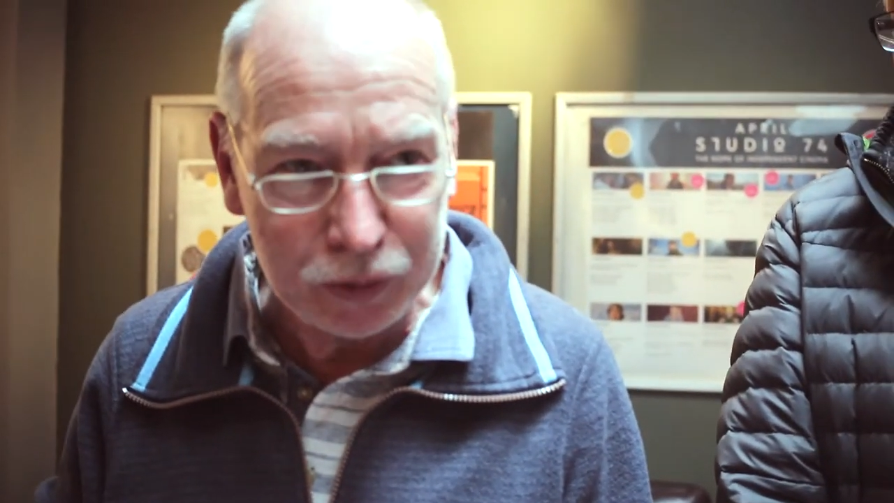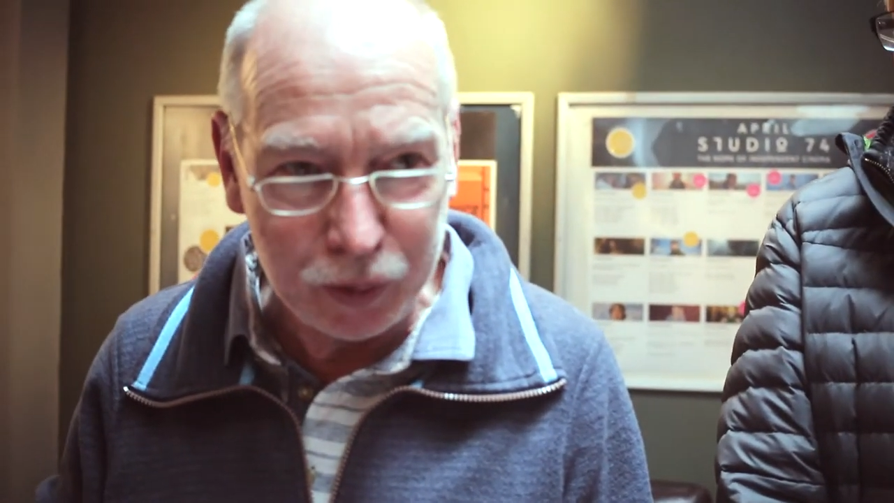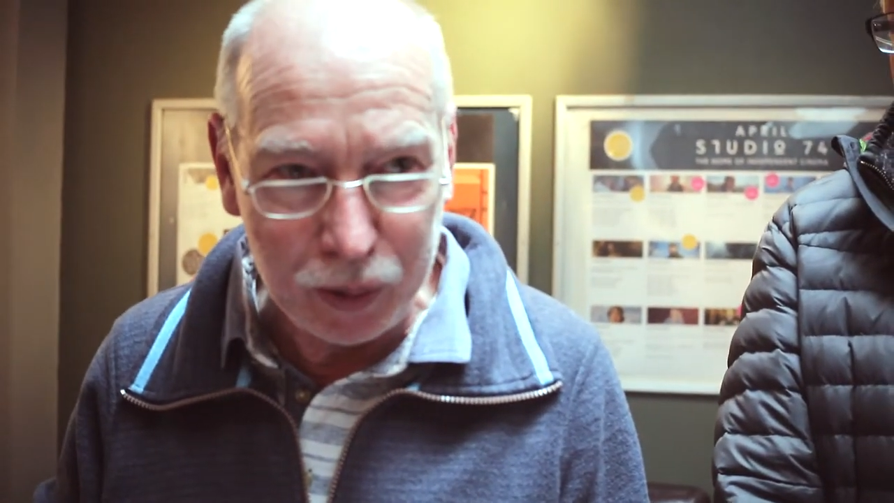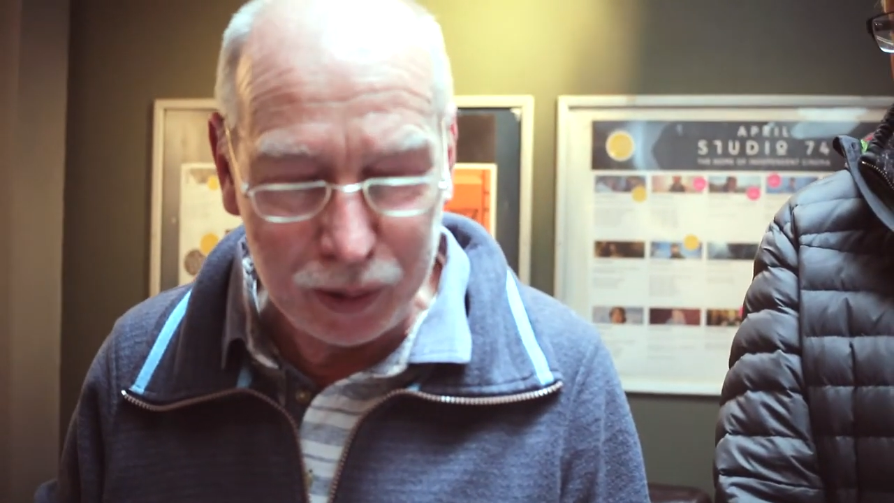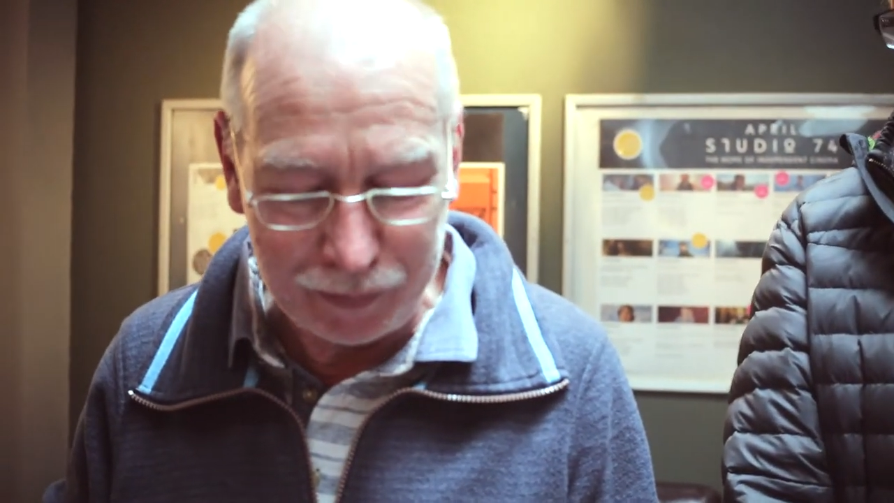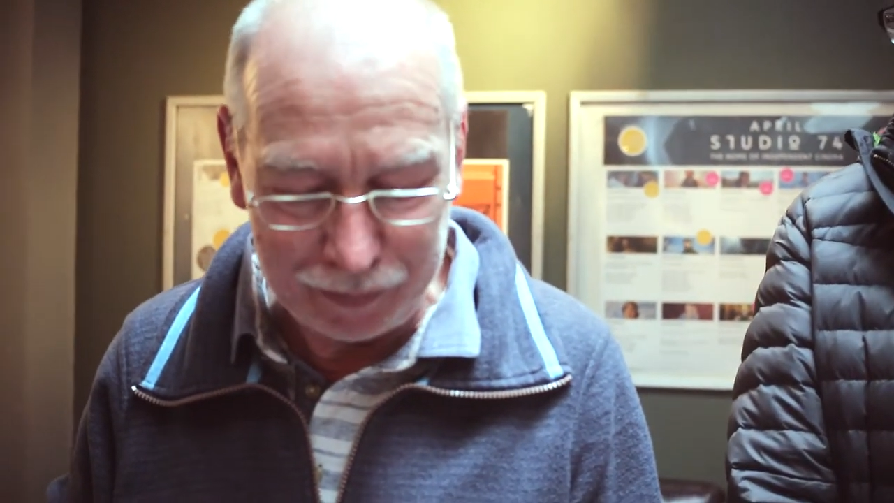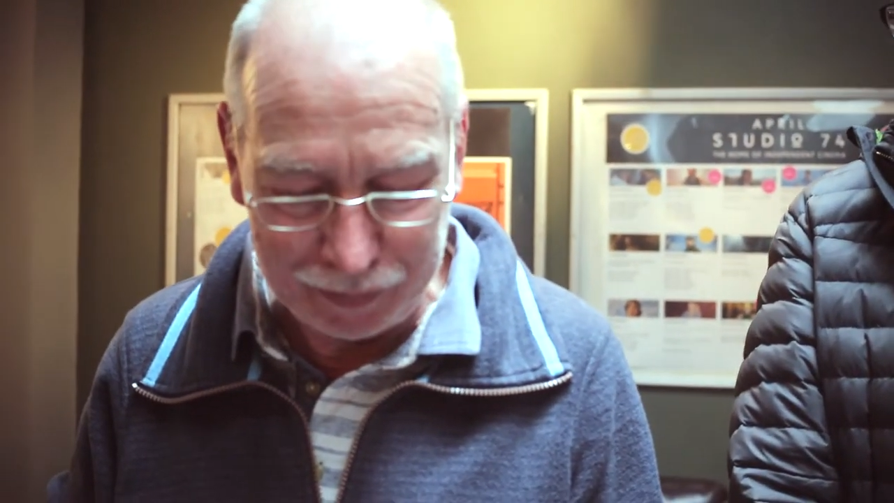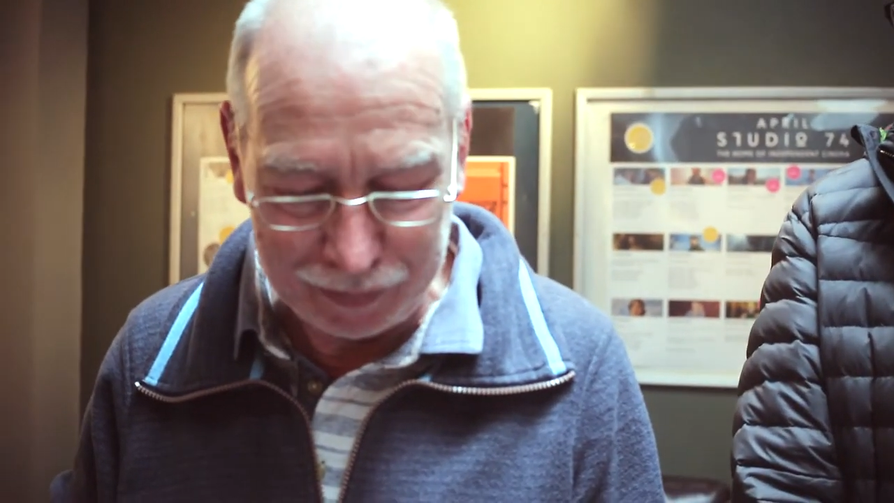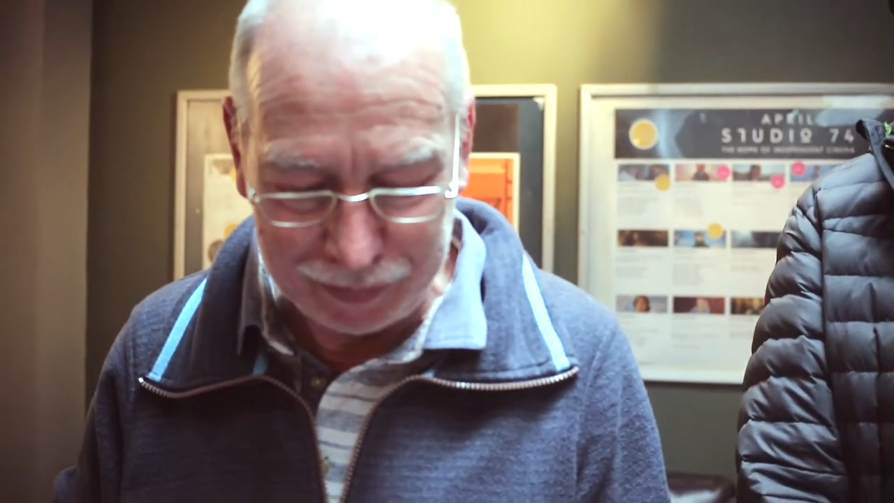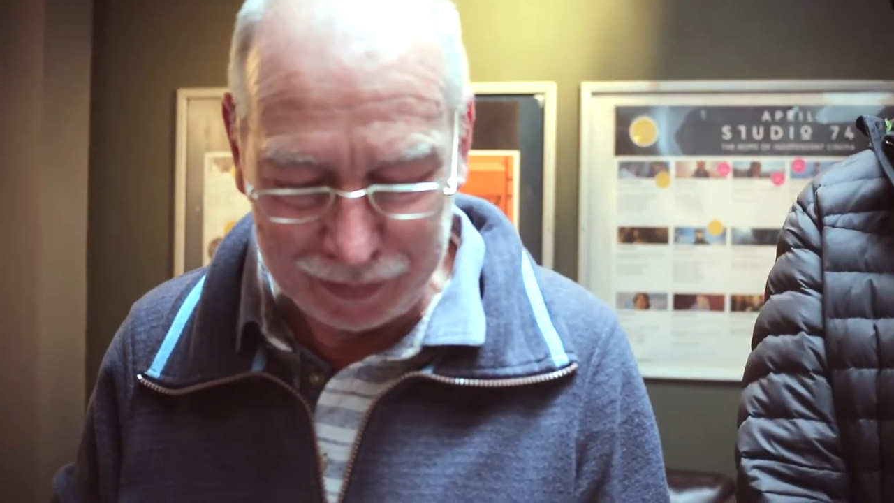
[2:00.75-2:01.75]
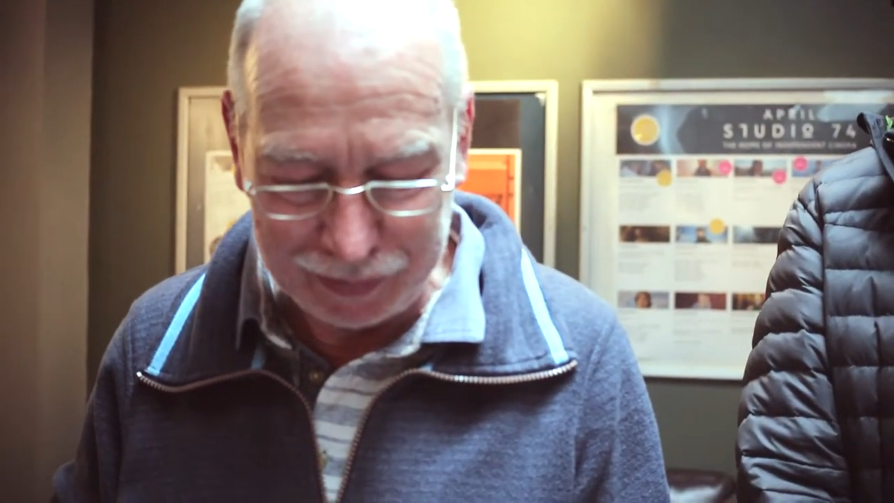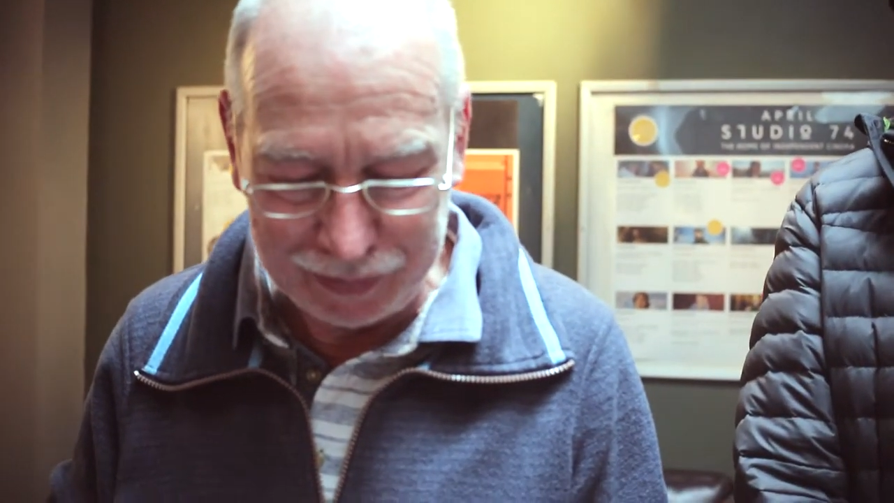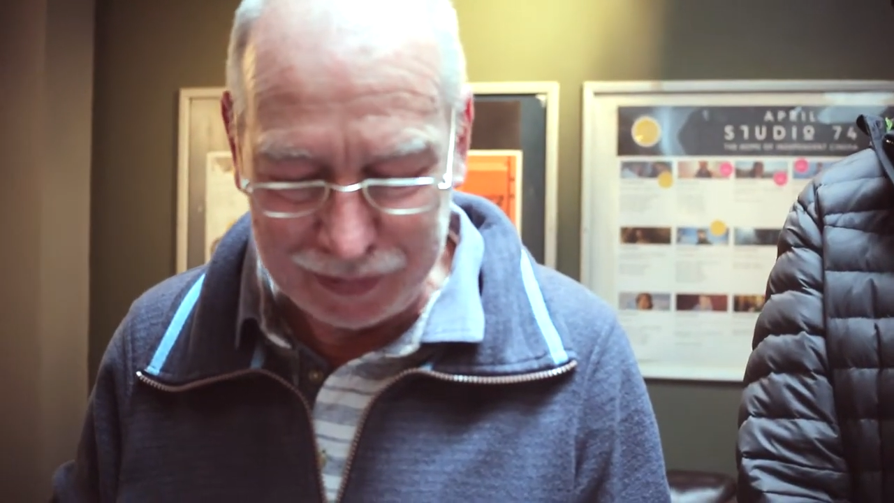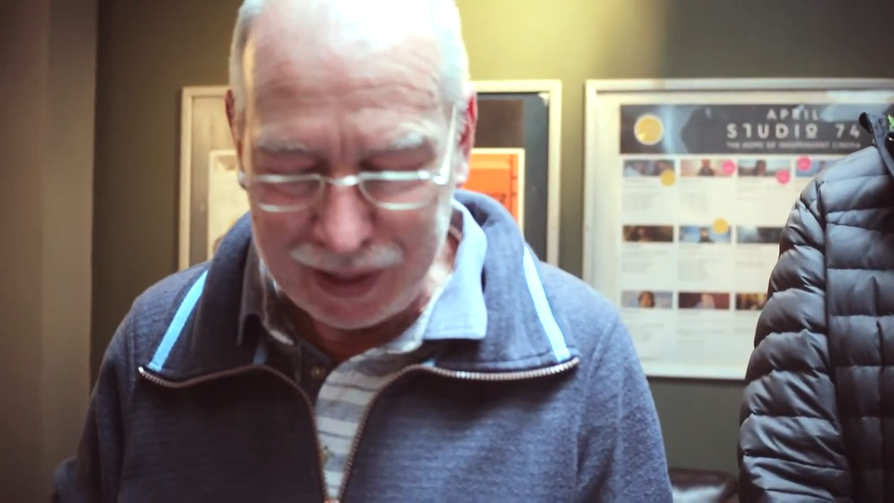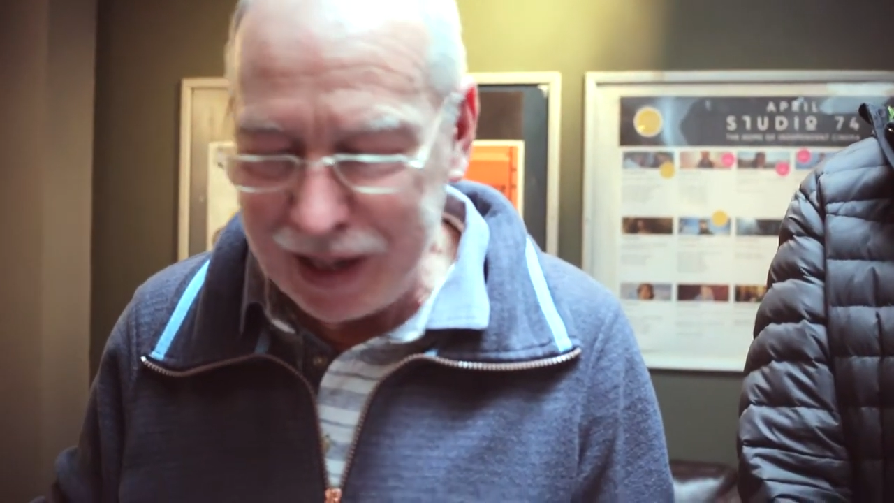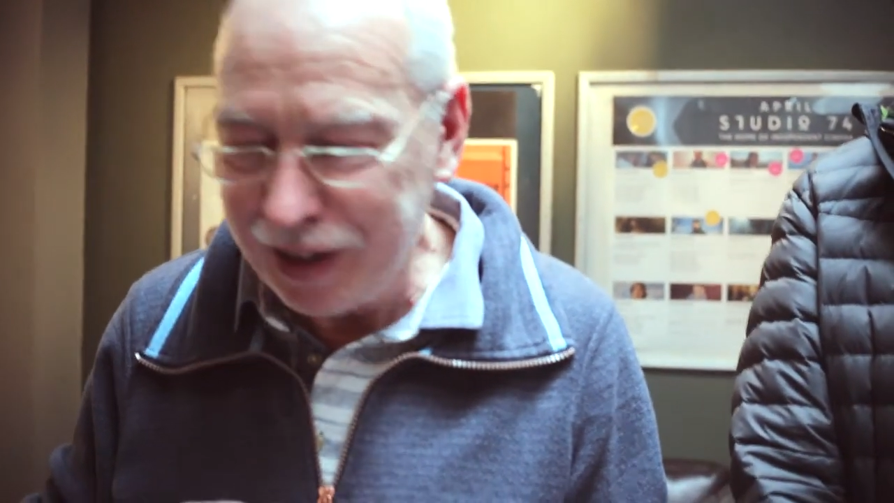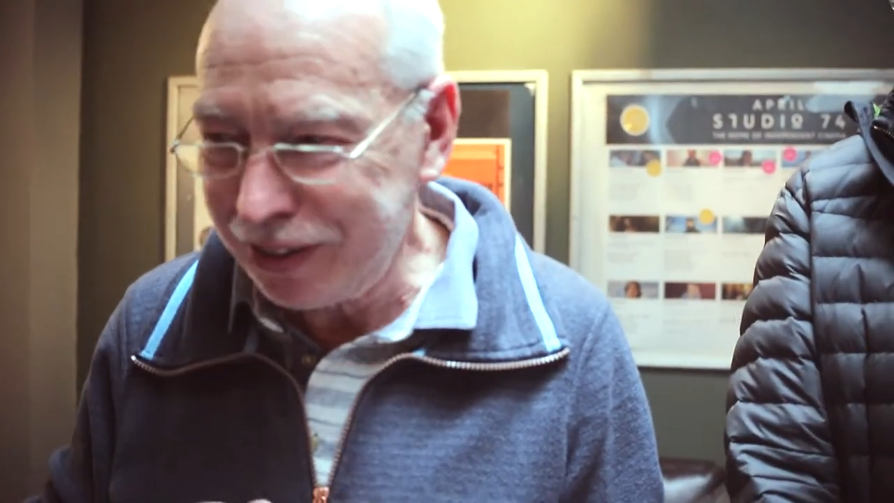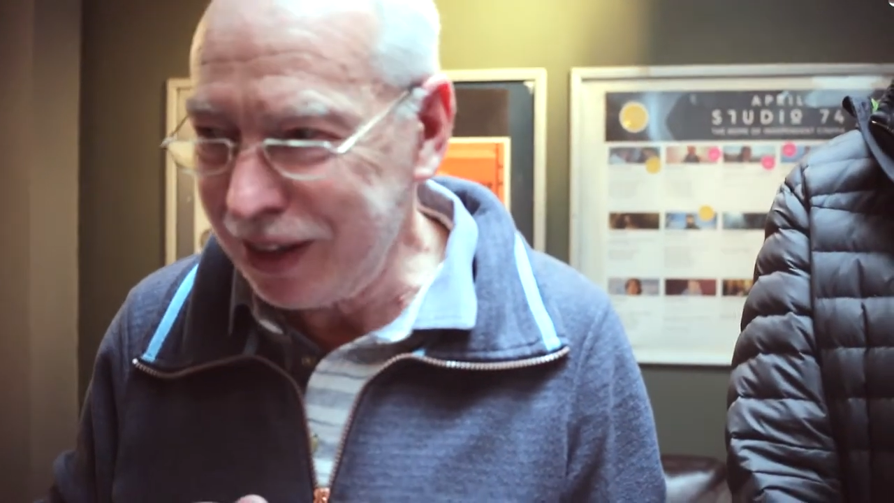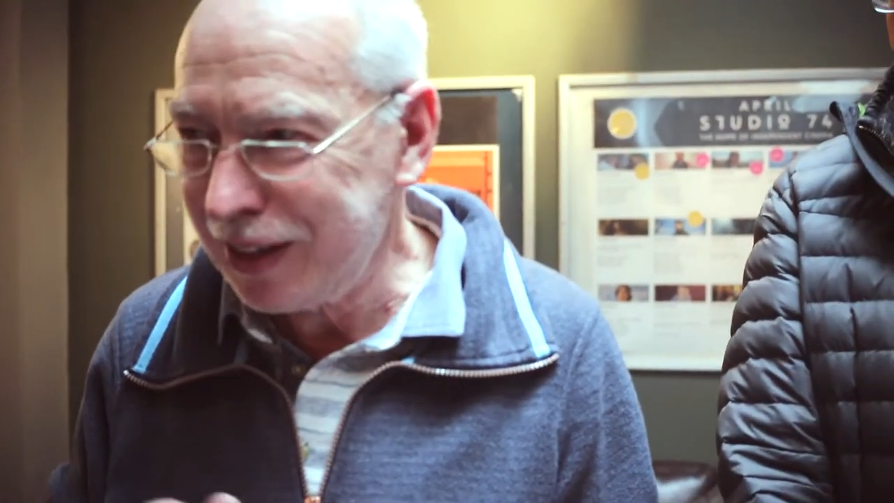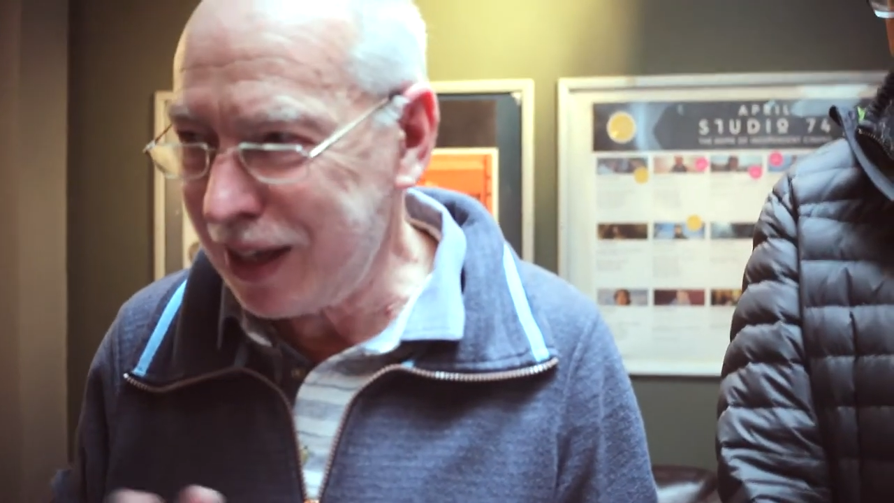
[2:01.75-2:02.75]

for. And I think